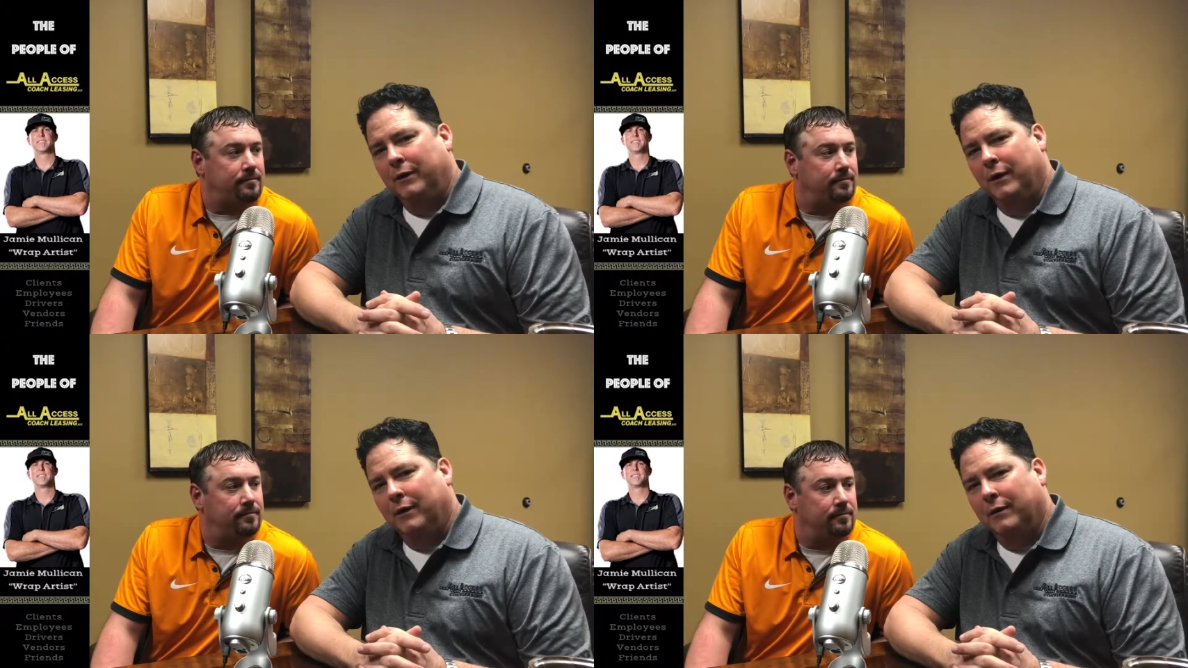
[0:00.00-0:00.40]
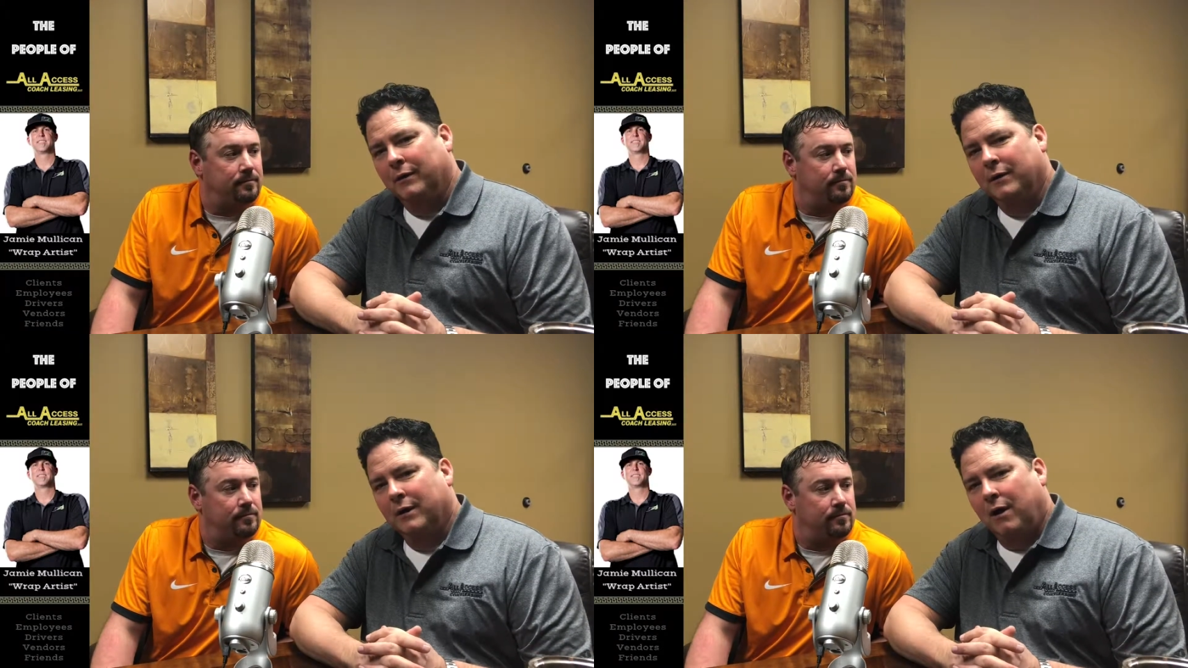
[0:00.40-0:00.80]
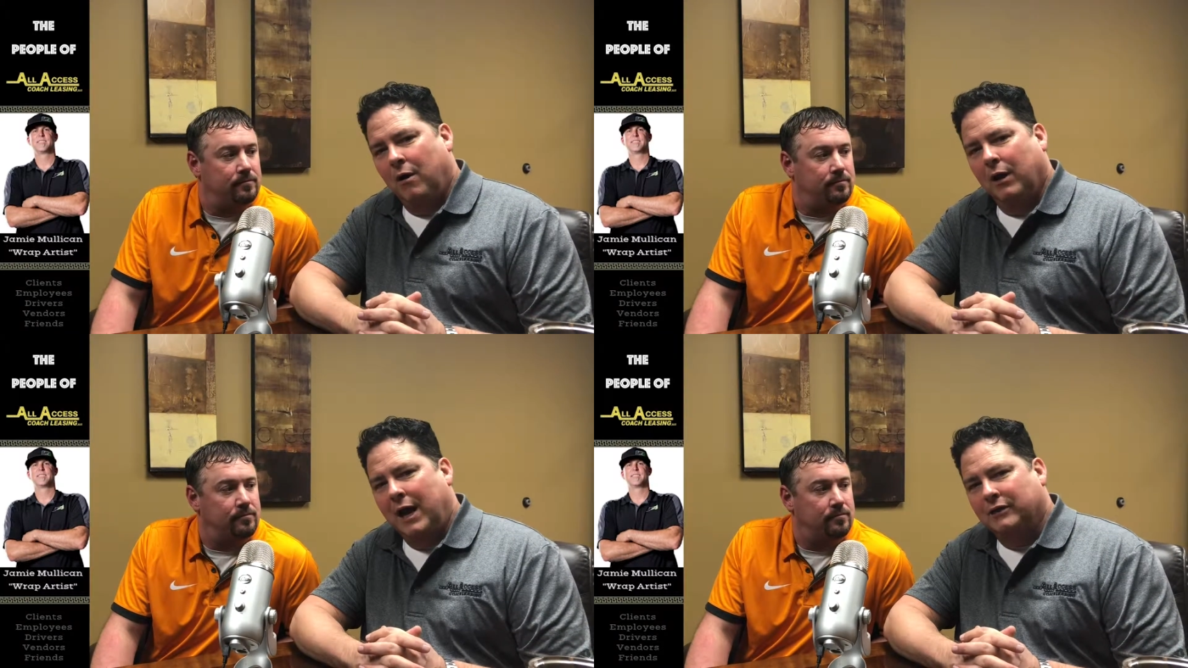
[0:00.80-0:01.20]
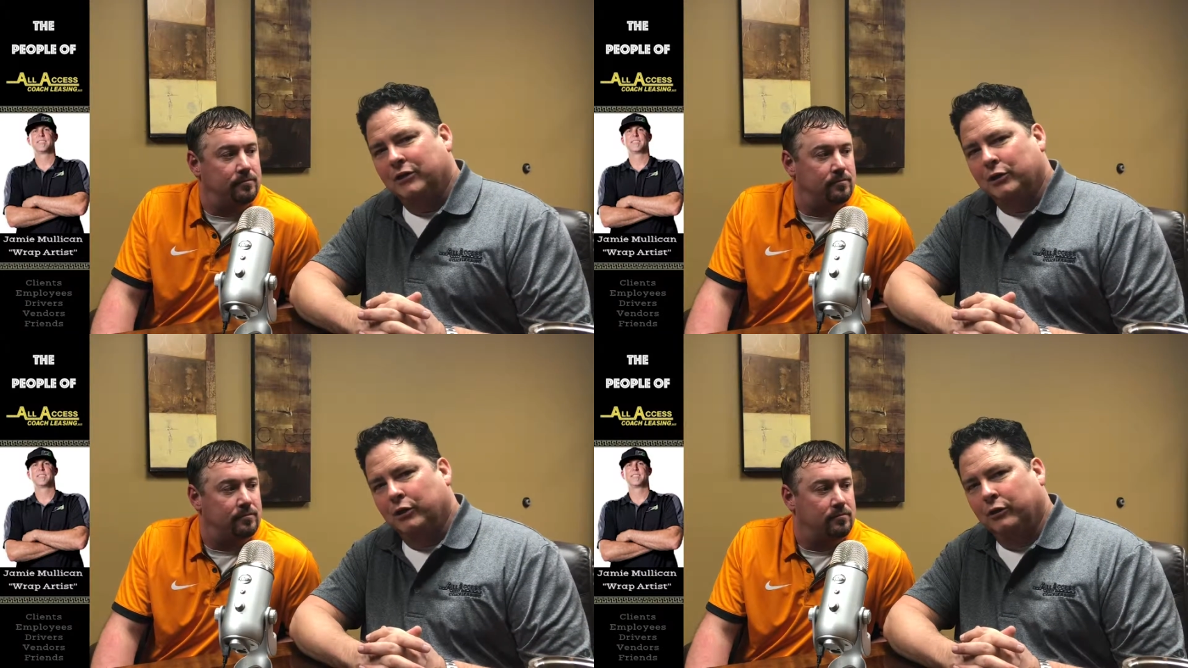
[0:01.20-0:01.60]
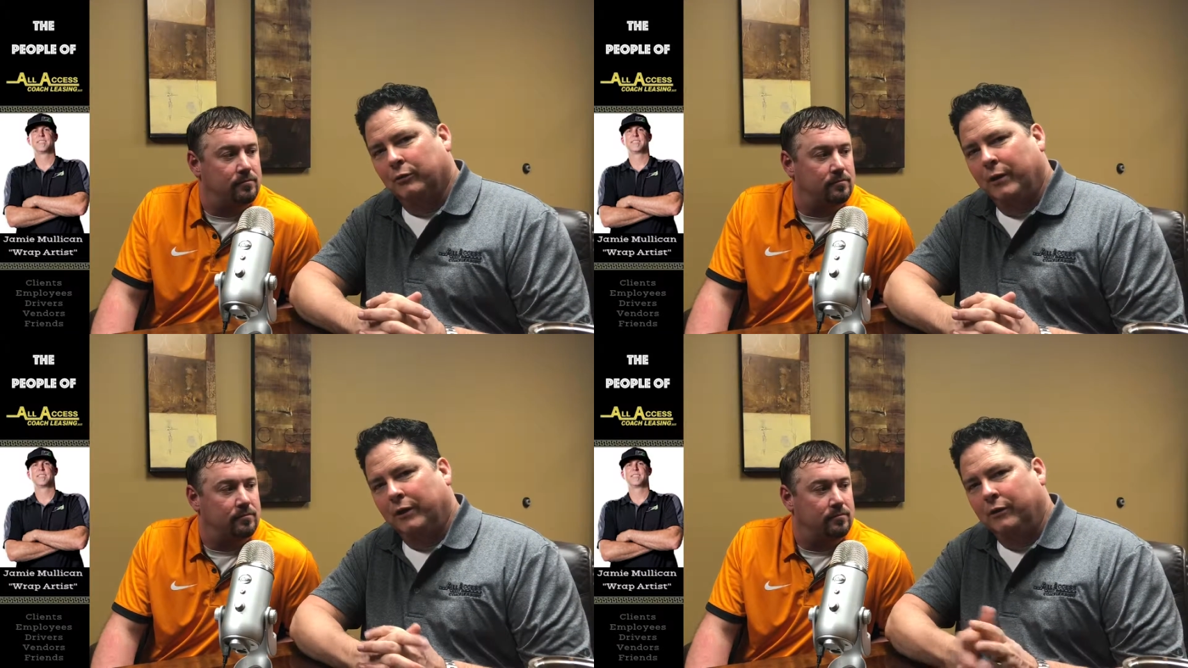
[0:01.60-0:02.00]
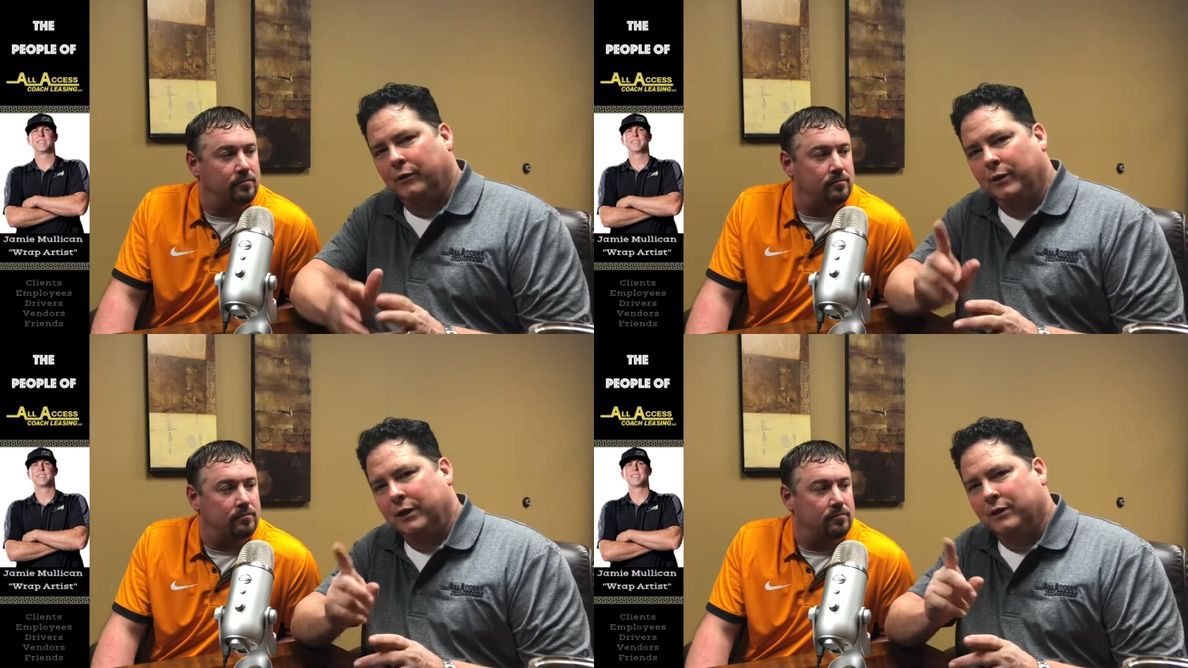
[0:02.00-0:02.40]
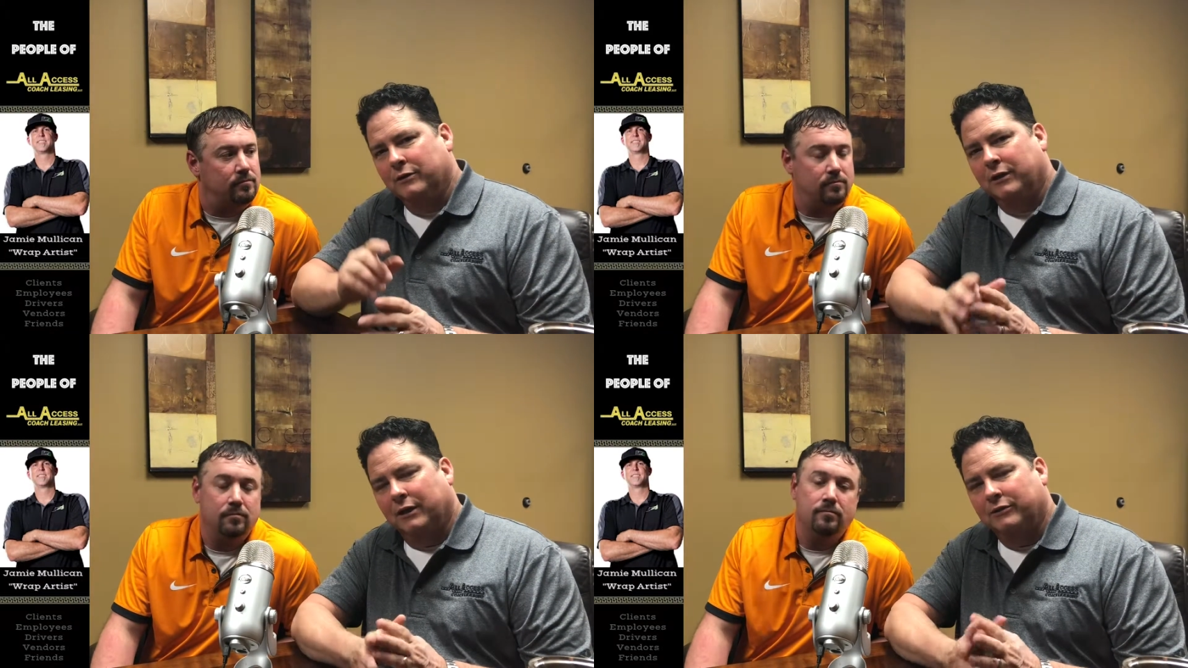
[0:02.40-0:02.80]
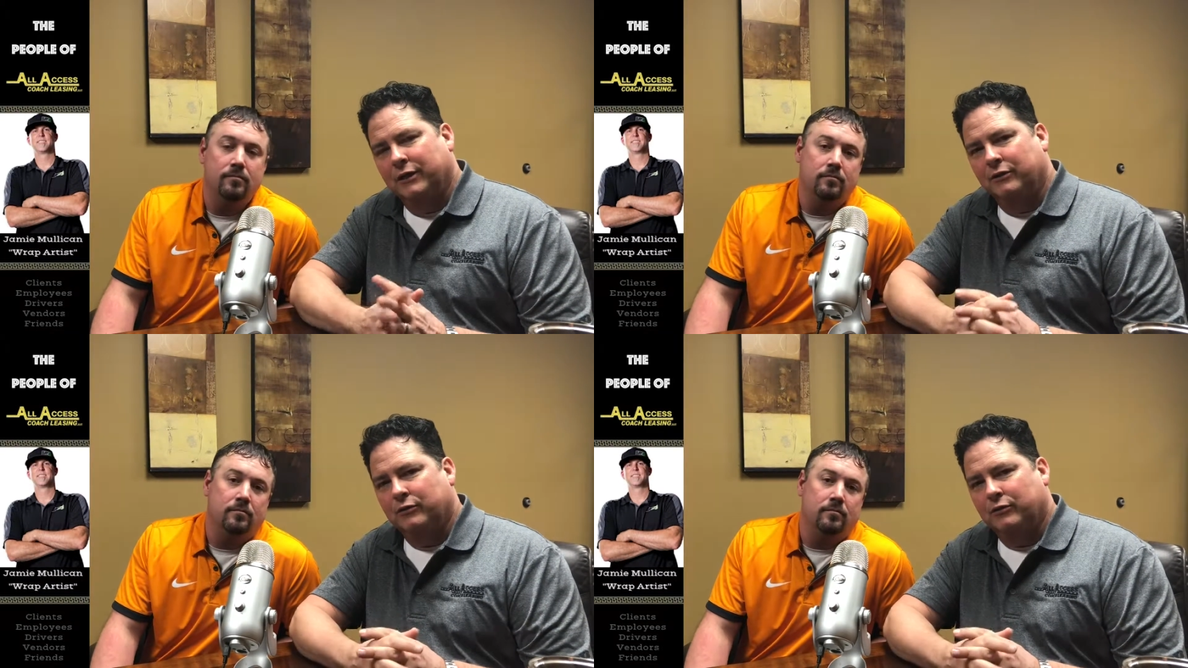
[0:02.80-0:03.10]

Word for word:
Speaker 1: Uh, all access look the way they do. He does, like I said, the